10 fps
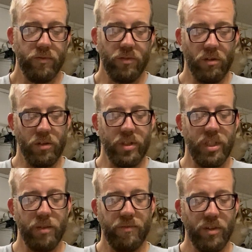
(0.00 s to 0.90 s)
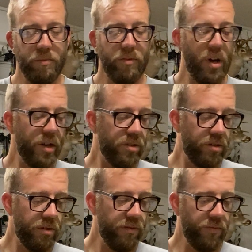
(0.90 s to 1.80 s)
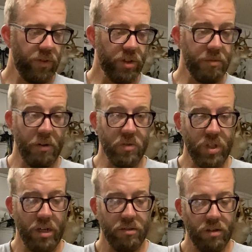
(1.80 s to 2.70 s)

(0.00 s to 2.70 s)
for a tib-fib fracture, for a small child,